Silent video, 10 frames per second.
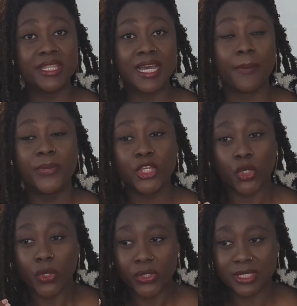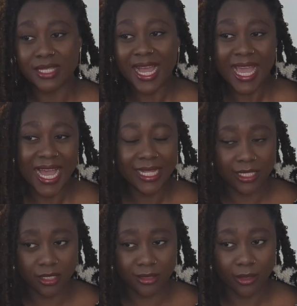that because I had
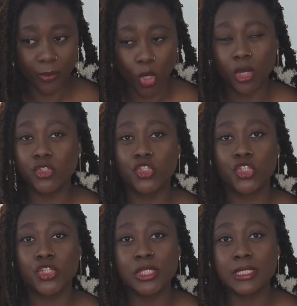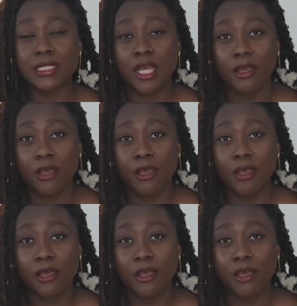this subconscious